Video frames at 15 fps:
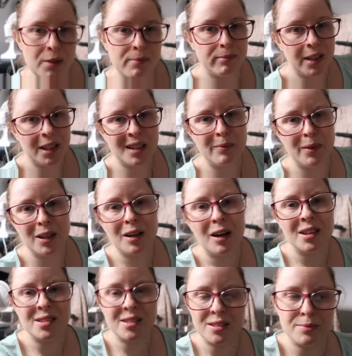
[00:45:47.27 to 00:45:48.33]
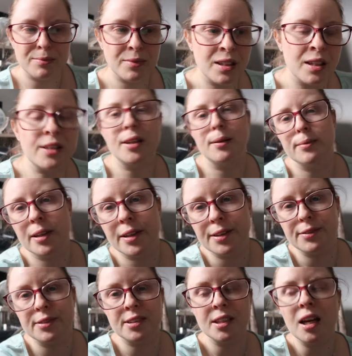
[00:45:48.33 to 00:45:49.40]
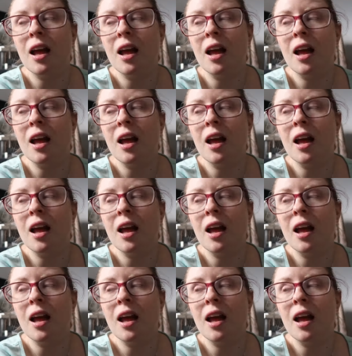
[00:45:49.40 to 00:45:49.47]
make my custom thumbnails.